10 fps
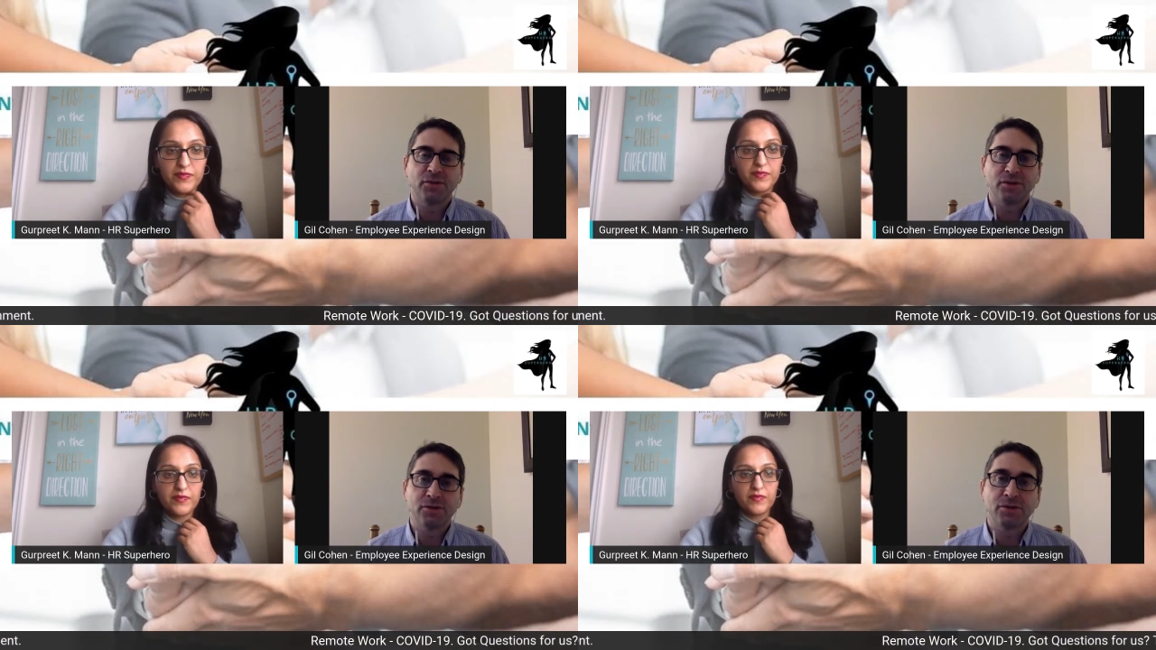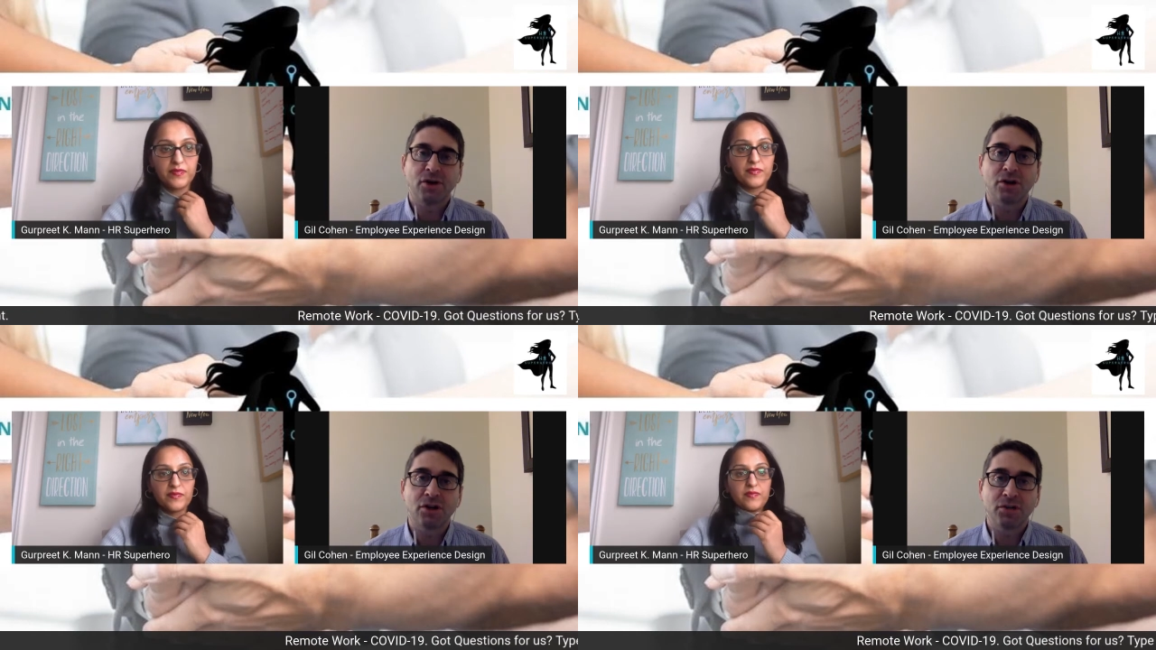Speaker 1: where you were
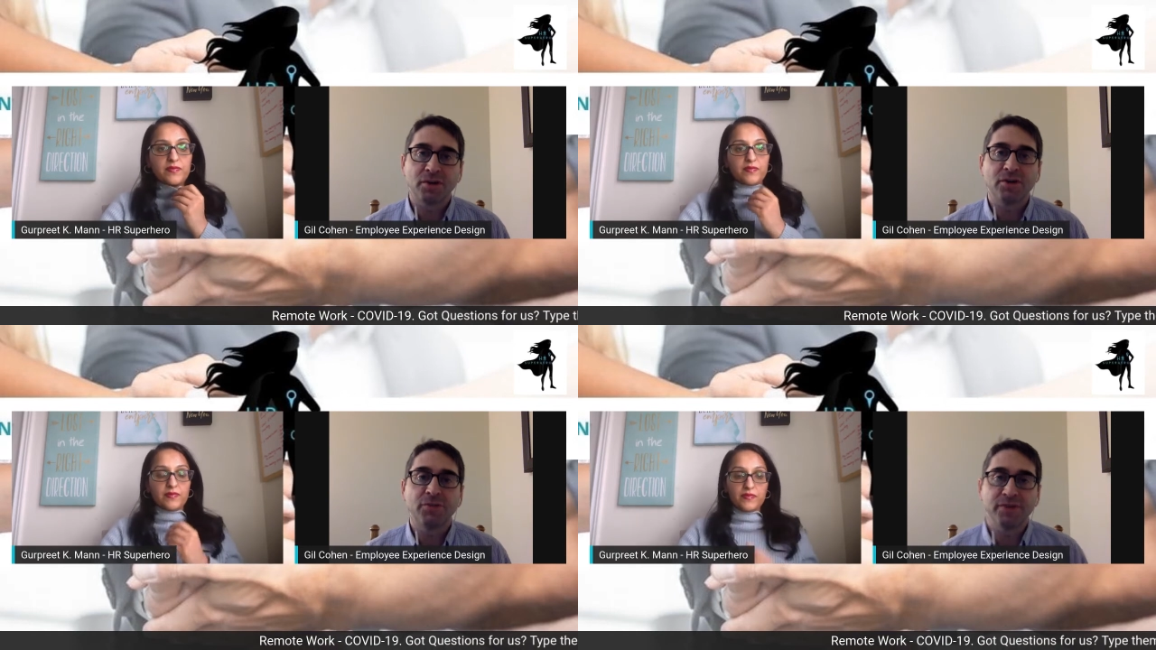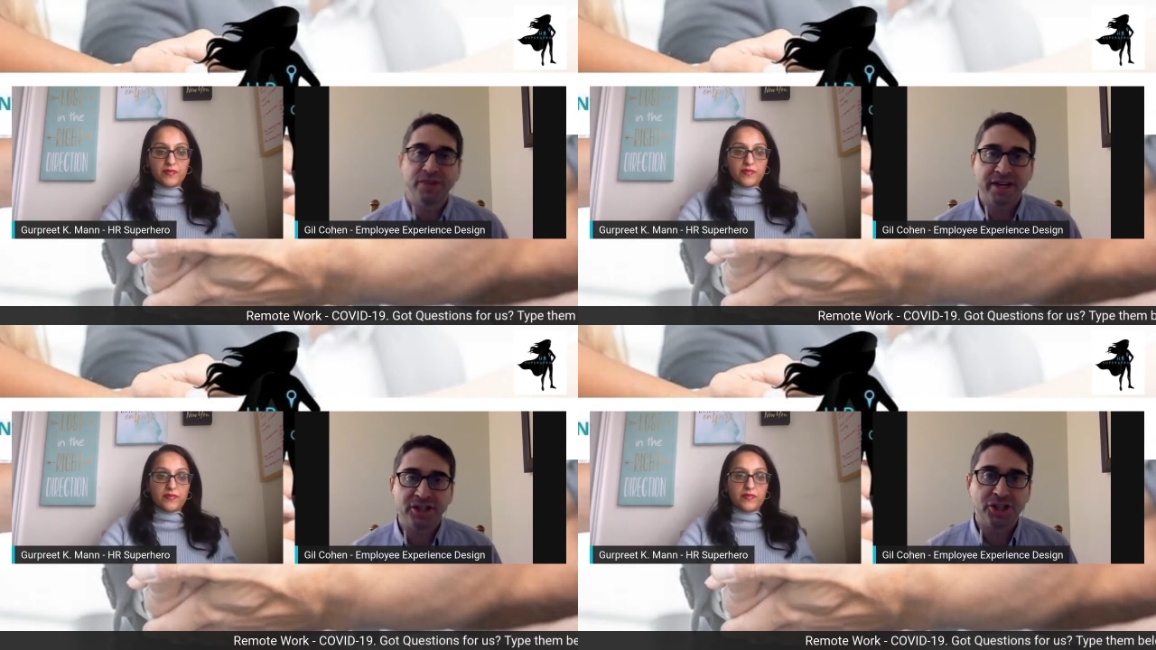talking about
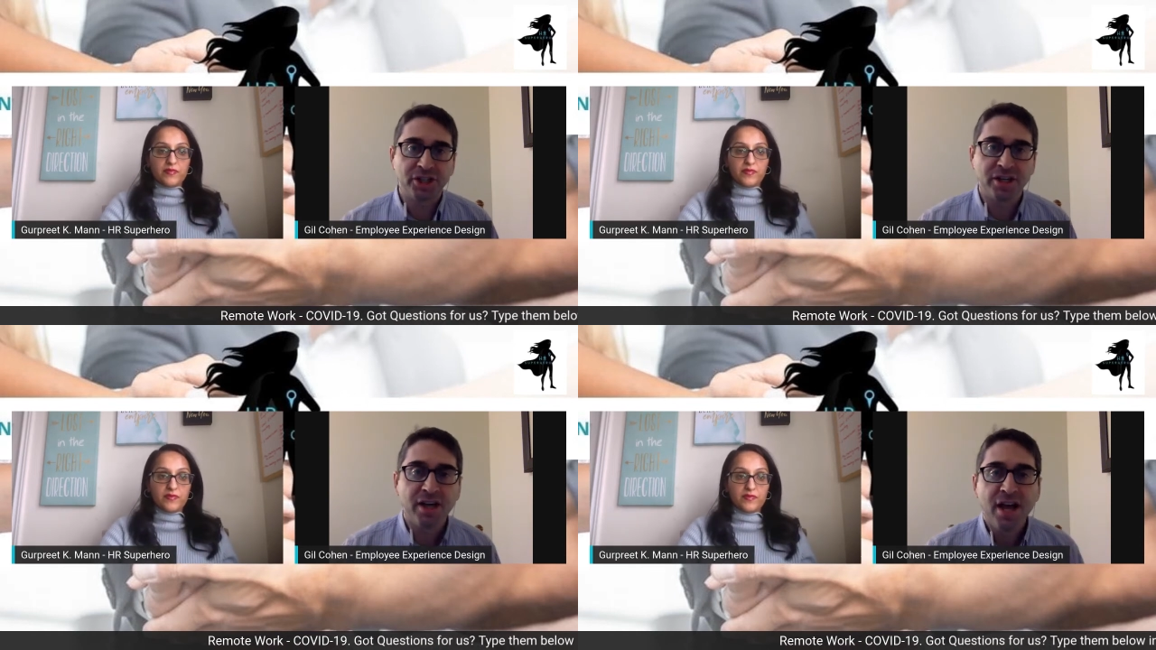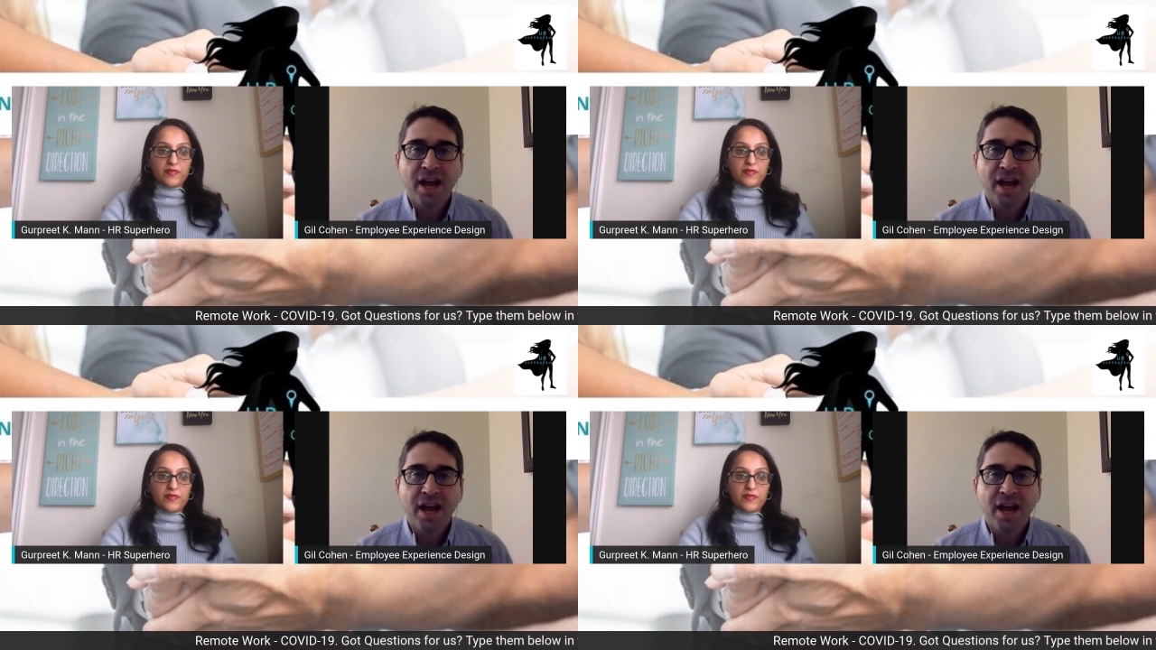communication